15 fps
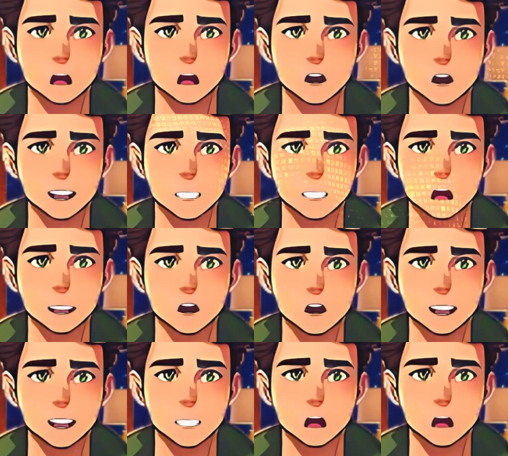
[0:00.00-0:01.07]
let's get real
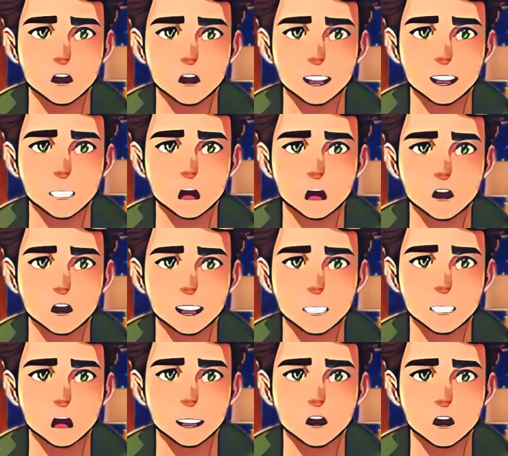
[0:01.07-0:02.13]
for a second.
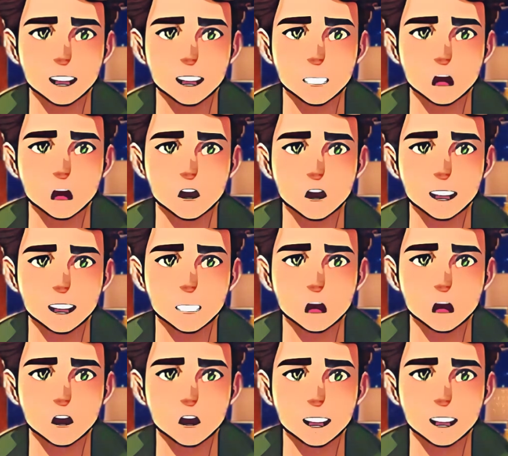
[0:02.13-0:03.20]
Many small
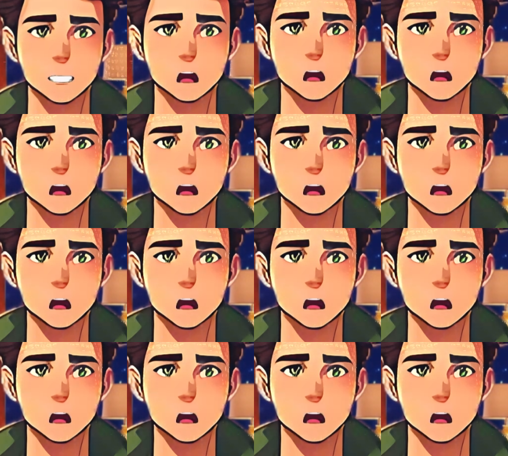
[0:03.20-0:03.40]
business owners